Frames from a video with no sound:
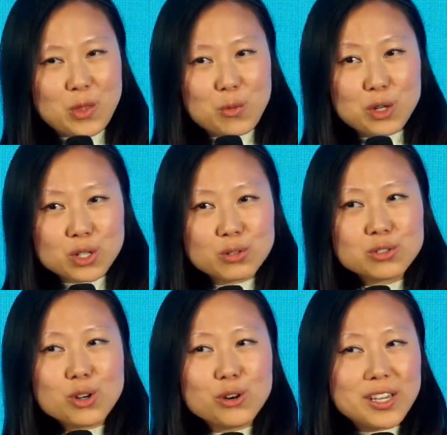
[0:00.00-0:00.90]
We
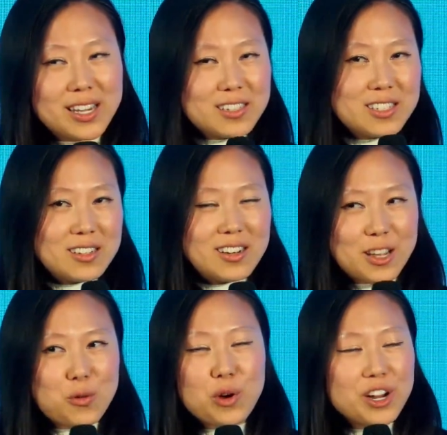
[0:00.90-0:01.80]
don't know yet
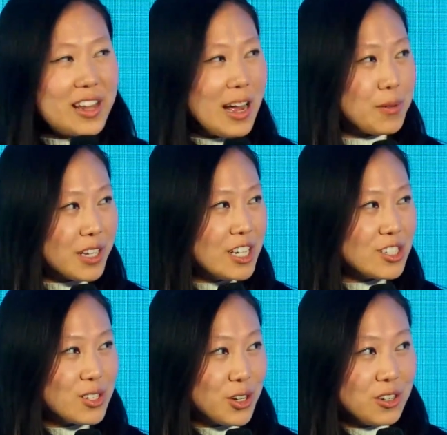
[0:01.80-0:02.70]
where the
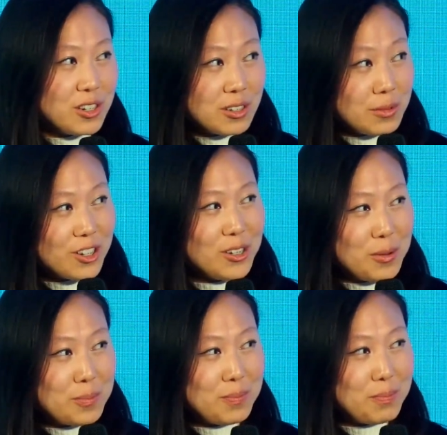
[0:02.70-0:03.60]
applications are
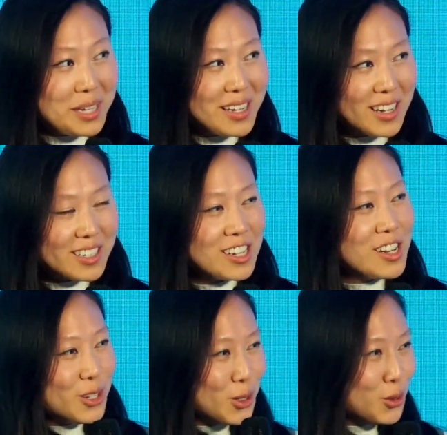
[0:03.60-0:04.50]
gonna be at.
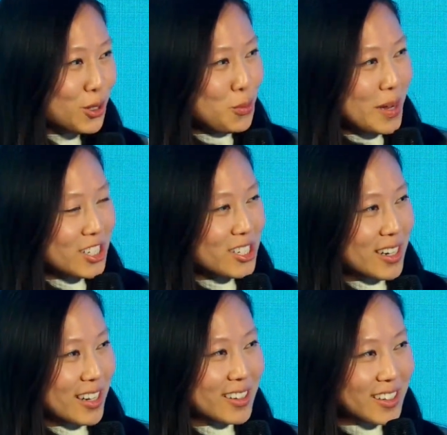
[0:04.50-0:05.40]
You
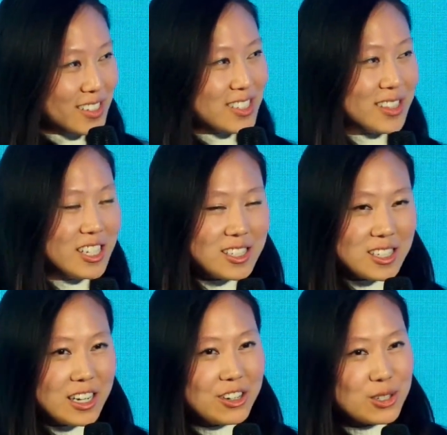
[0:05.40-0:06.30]
mentioned these
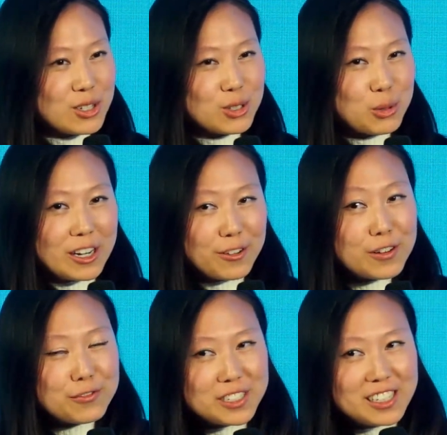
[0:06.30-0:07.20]
scenarios in
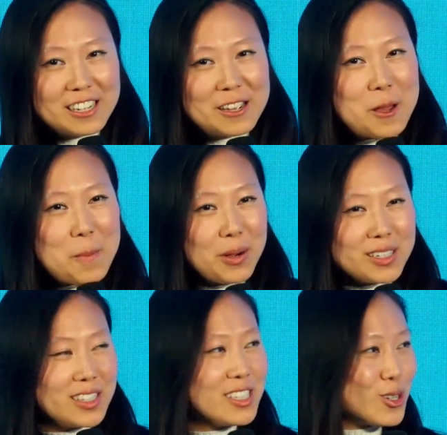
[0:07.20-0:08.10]
2050,
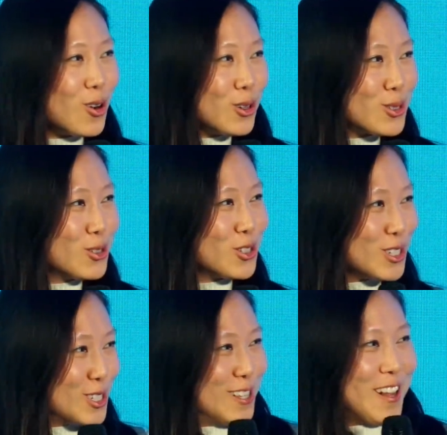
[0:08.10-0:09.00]
but these are also
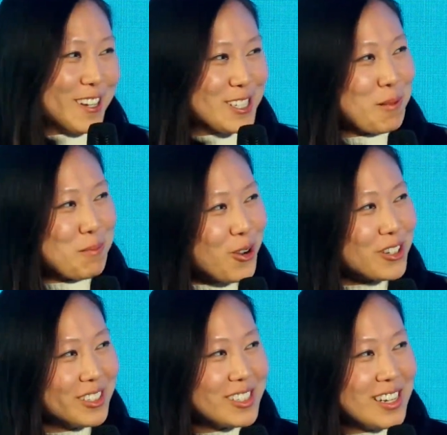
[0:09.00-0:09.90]
just some
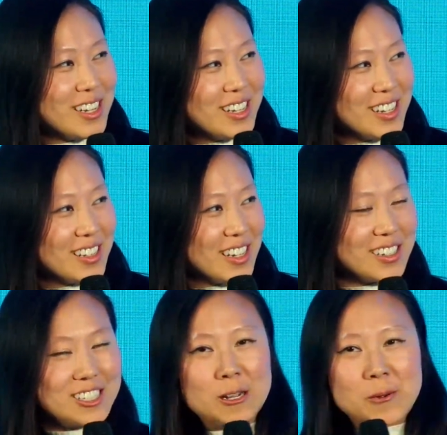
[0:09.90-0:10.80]
models, and I think
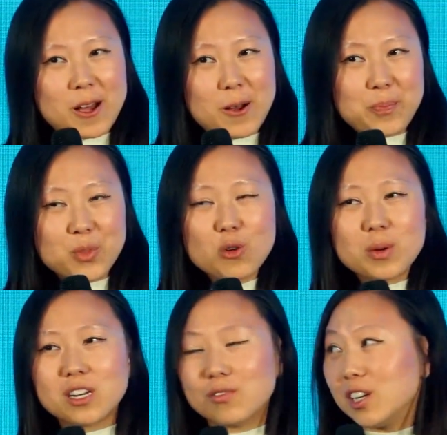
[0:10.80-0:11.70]
that
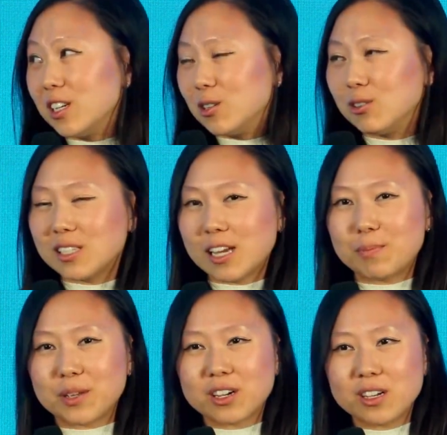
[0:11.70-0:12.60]
nobody really knows
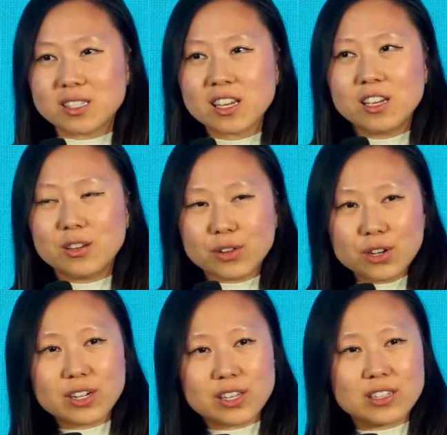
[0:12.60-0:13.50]
yet, because if you
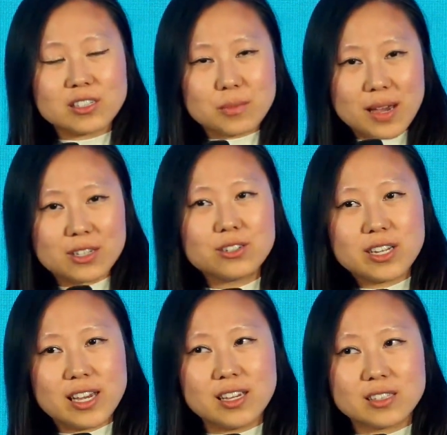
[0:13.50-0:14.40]
look at the demand
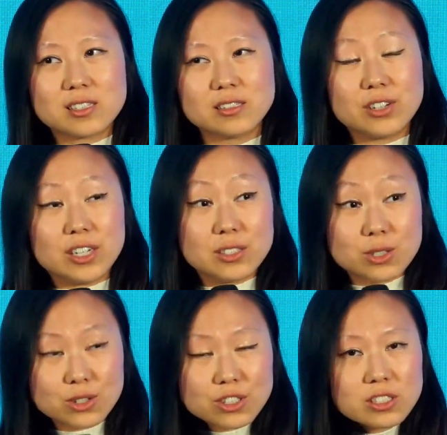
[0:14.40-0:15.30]
today, it's still very
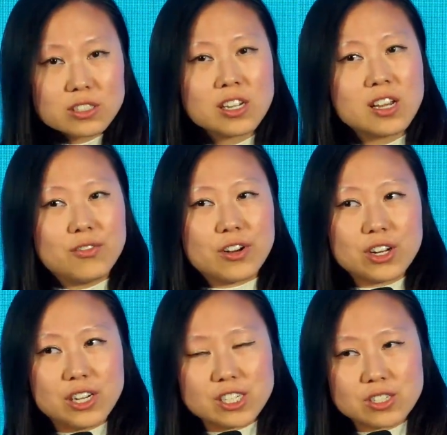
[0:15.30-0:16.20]
uncertain.
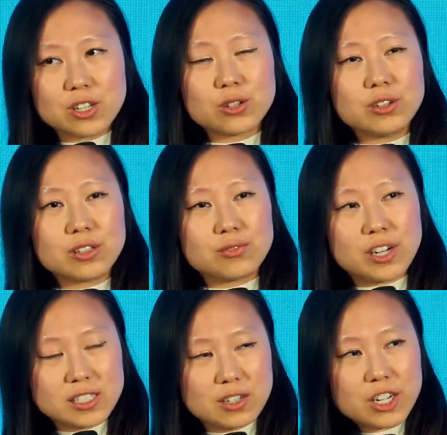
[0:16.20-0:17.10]
Regulations are going in the
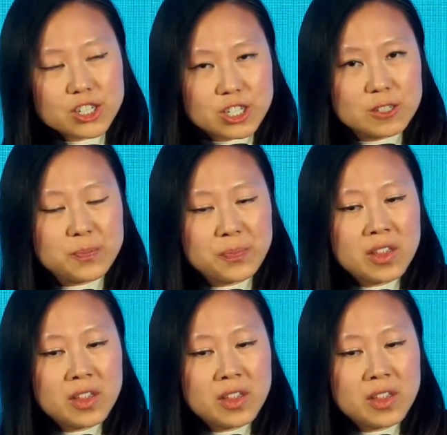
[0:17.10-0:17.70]
right direction.